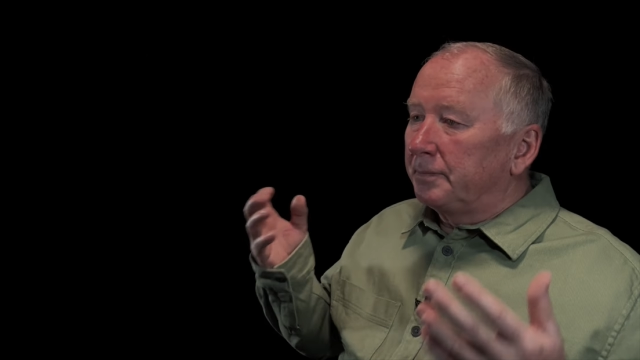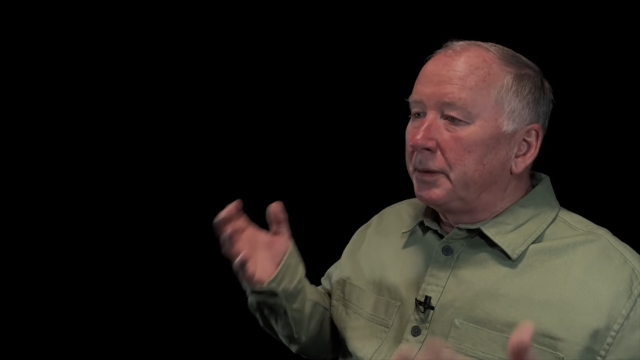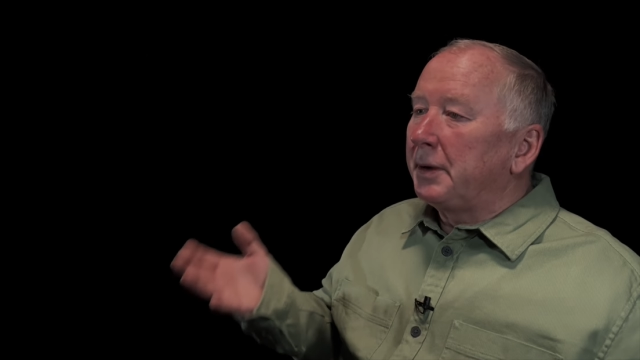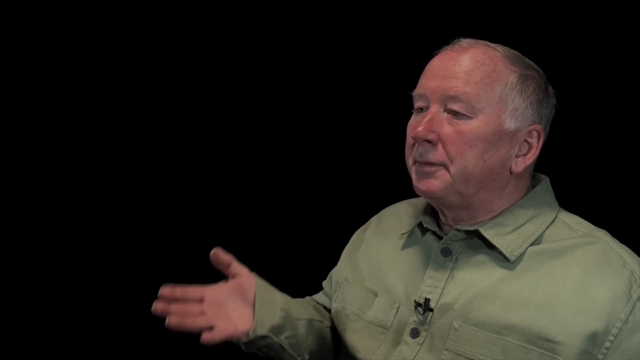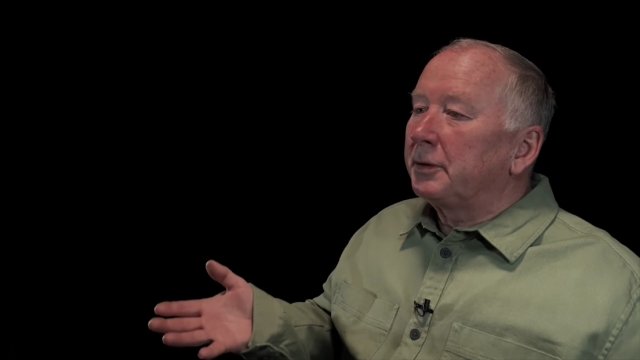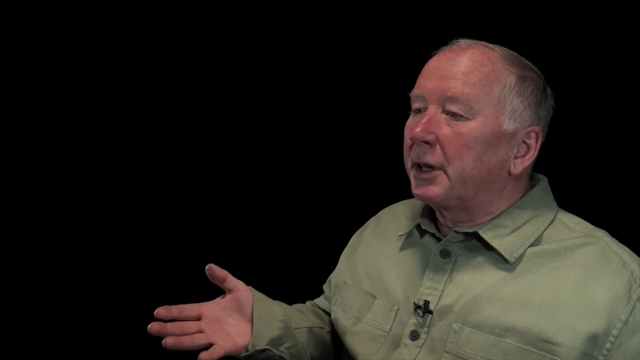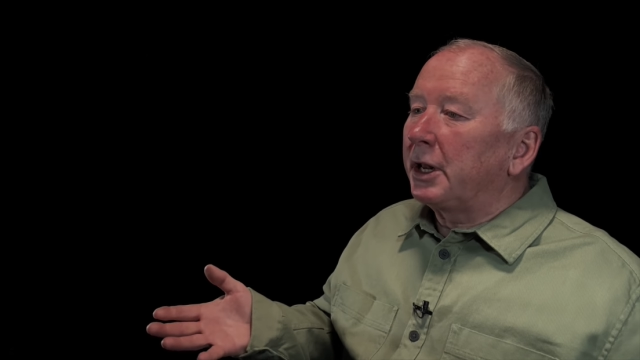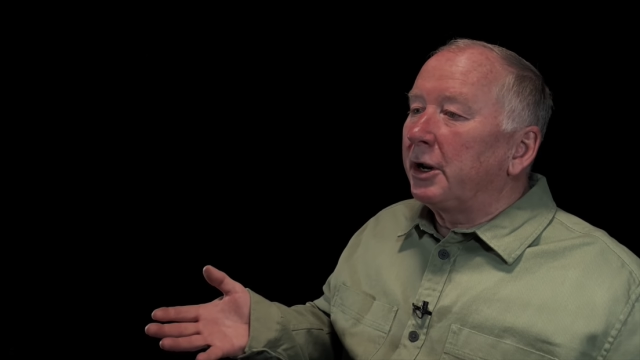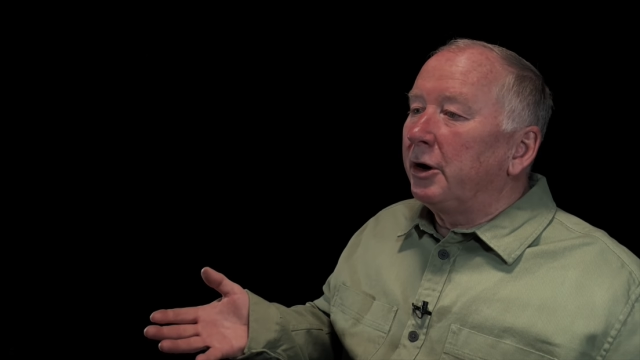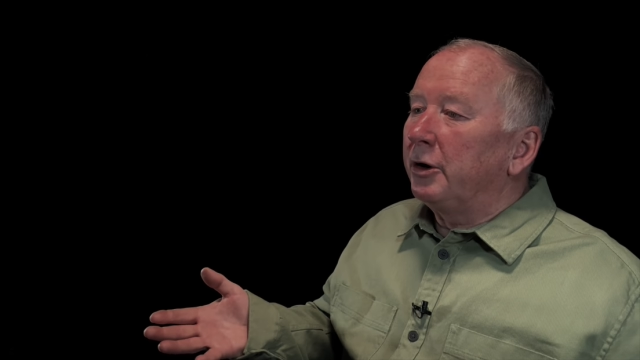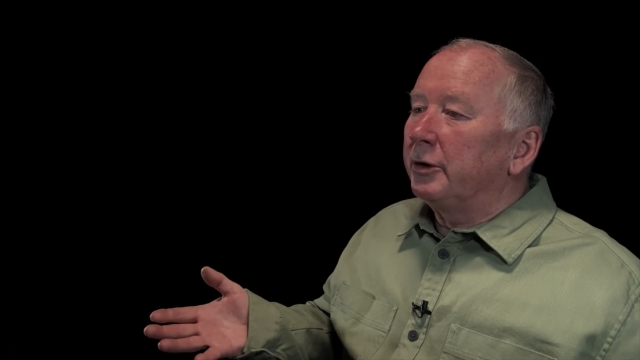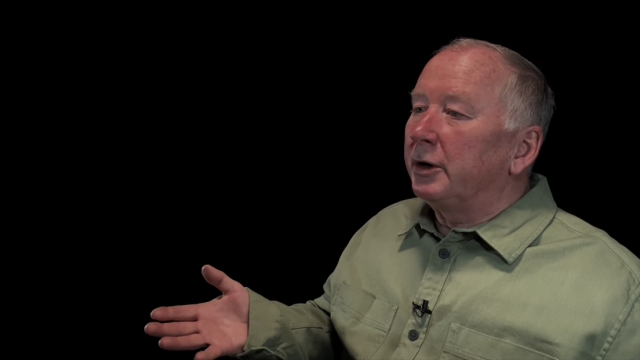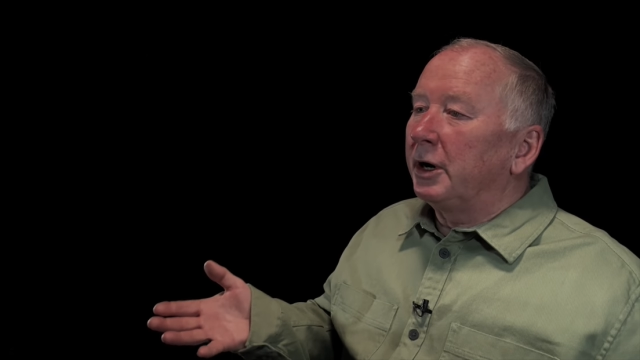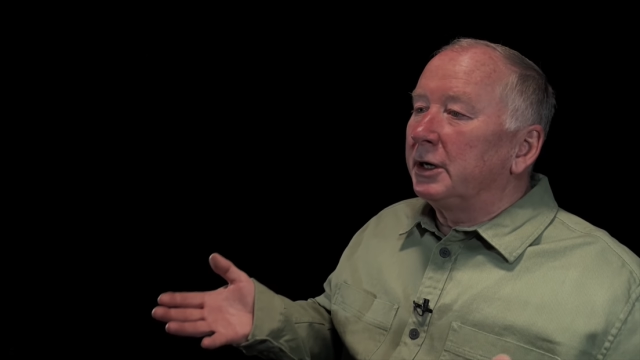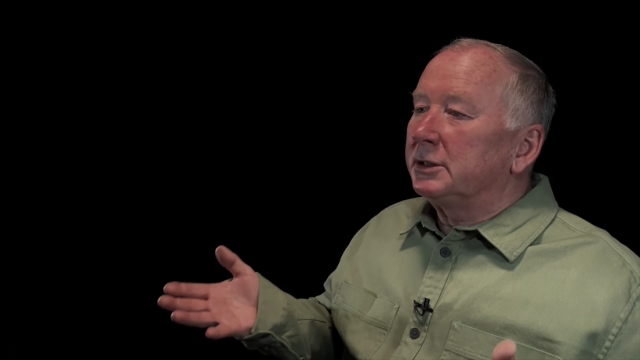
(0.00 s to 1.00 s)
people that
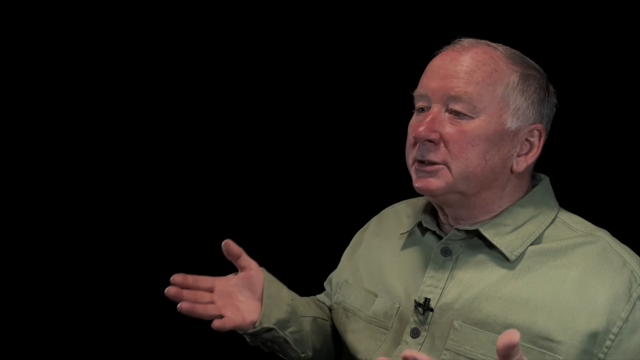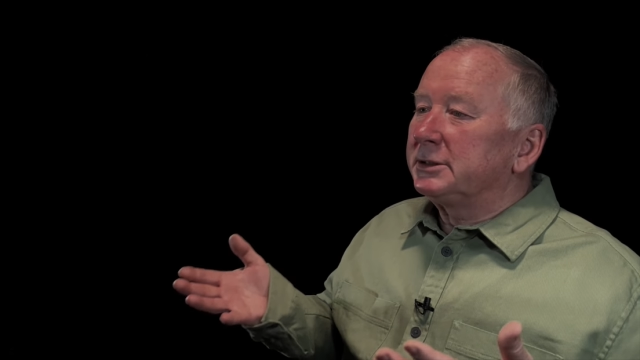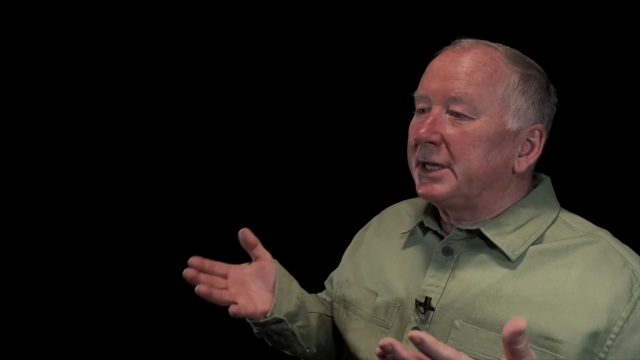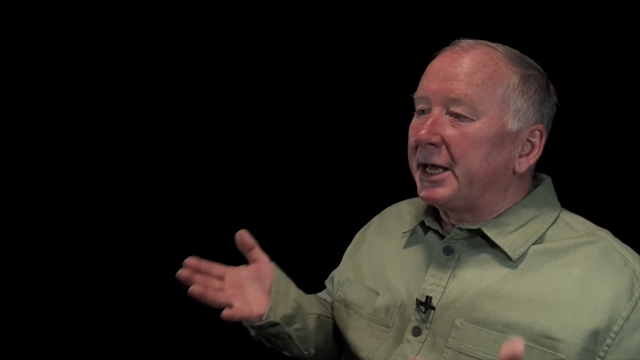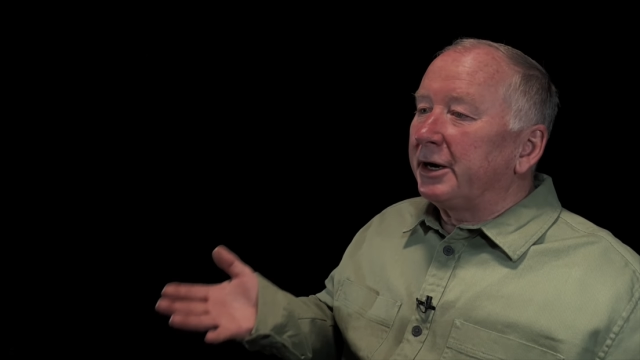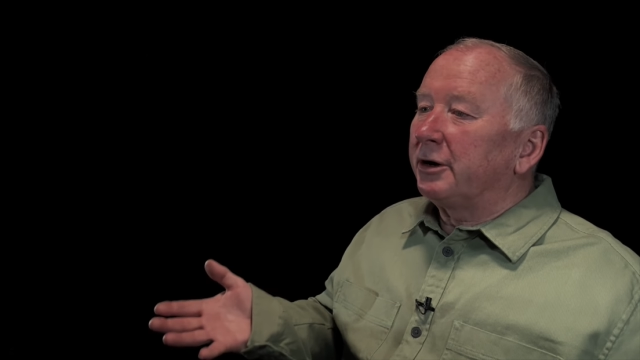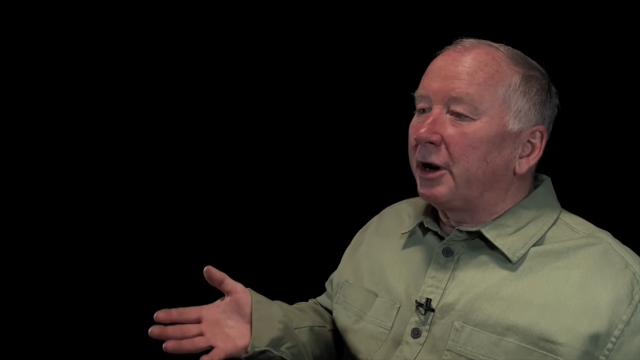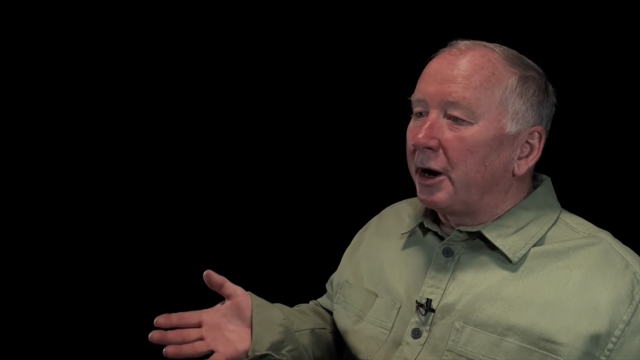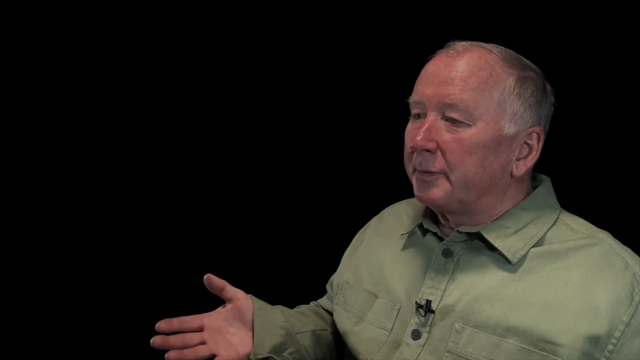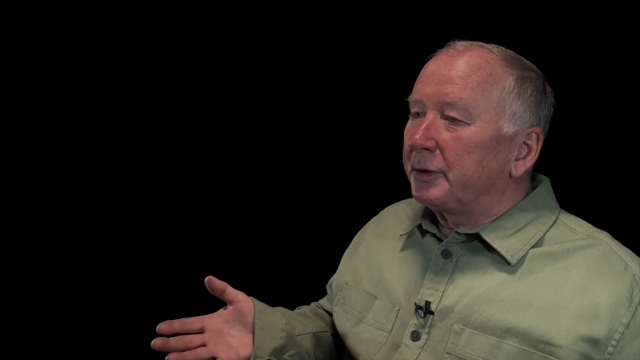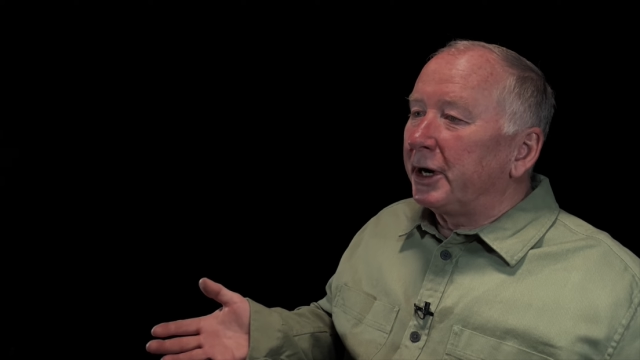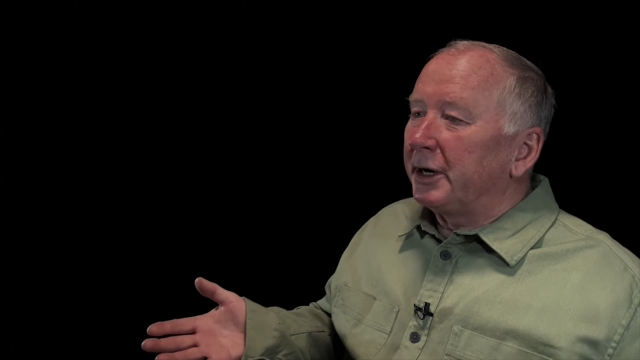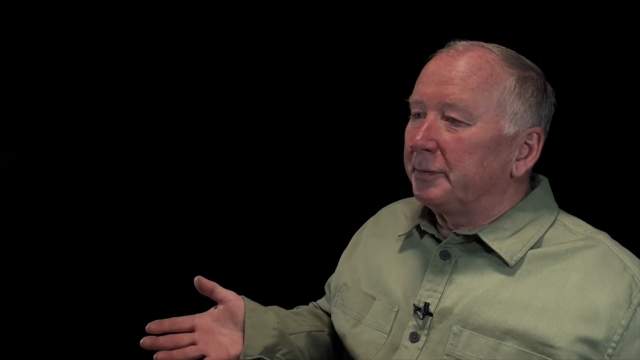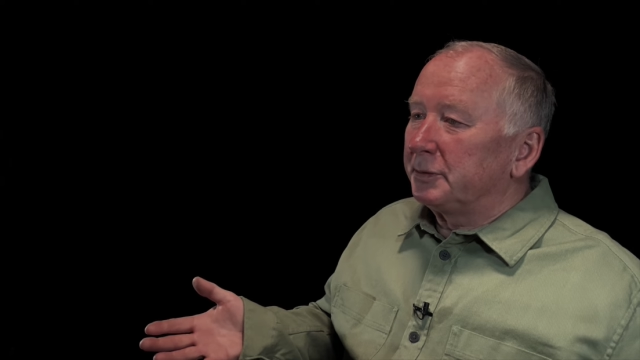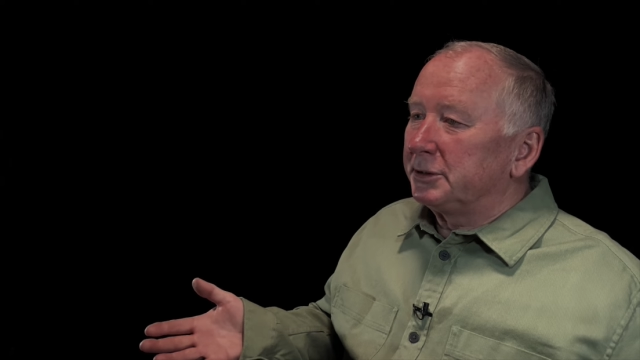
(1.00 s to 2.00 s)
own our standard
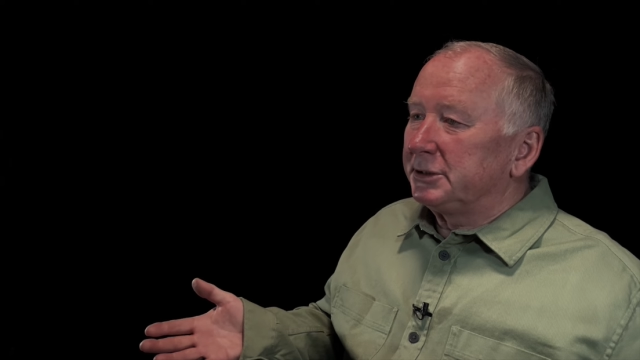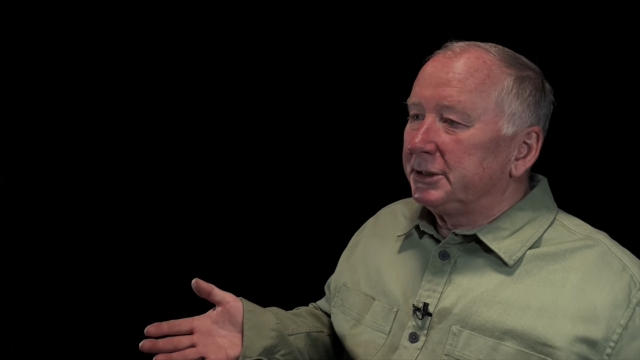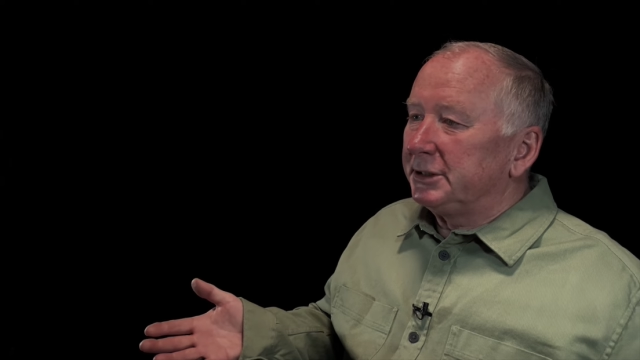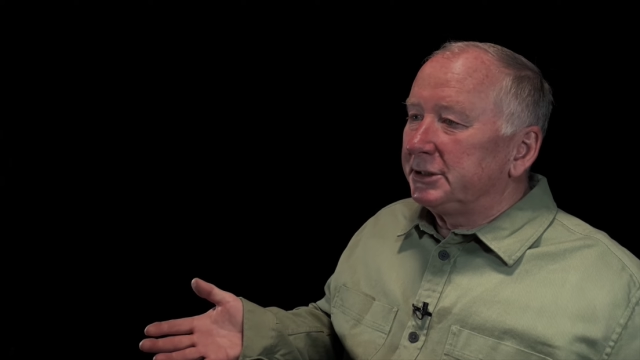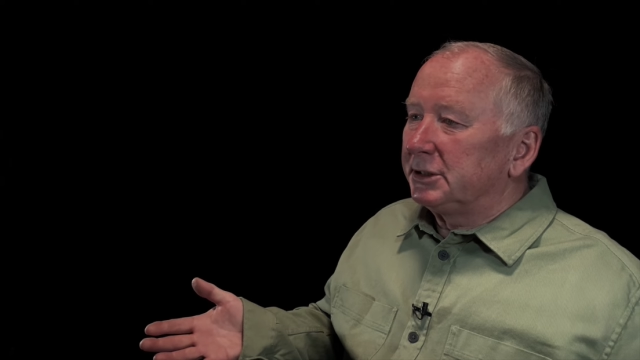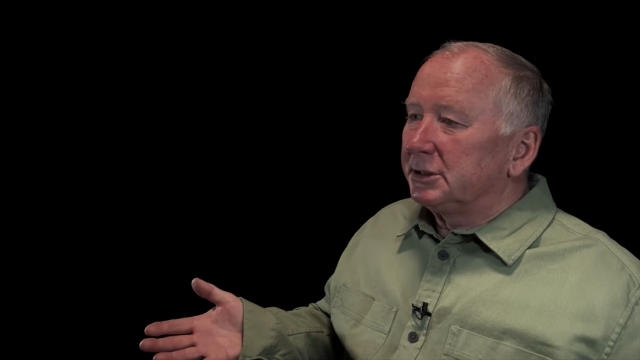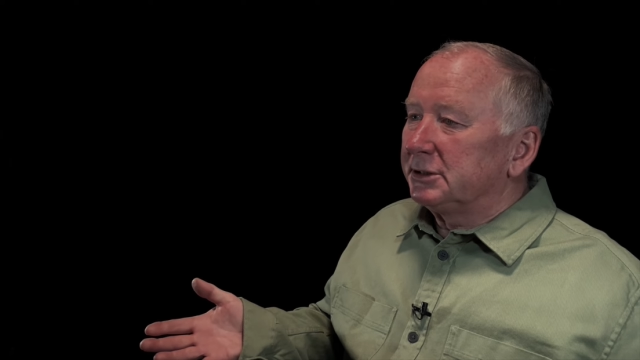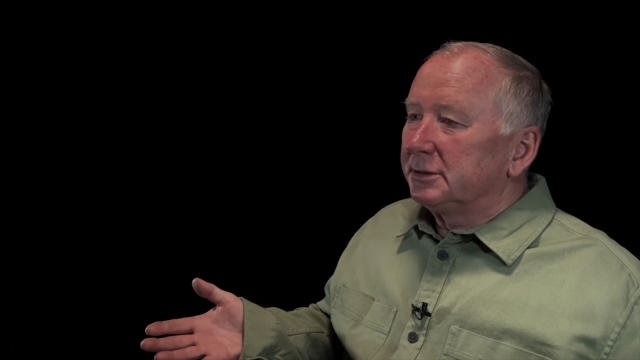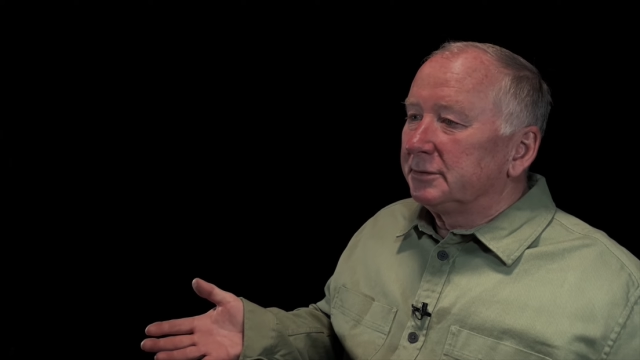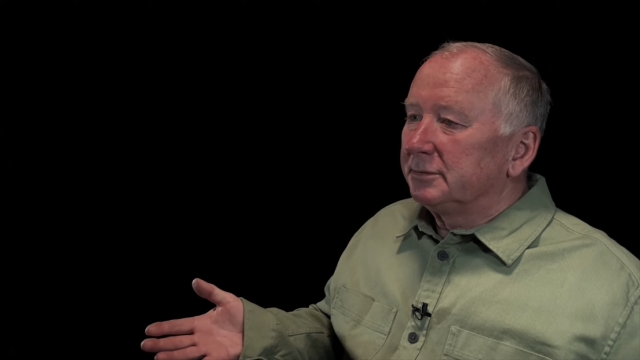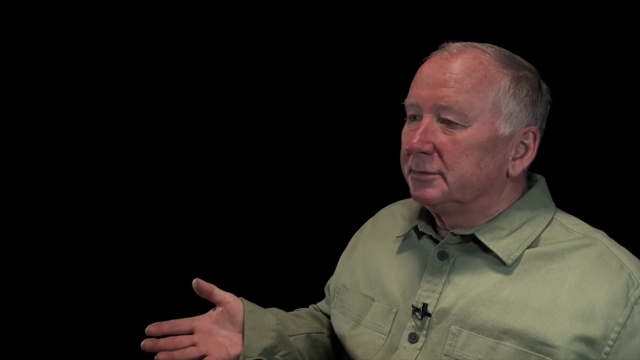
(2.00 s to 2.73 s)
operating procedures.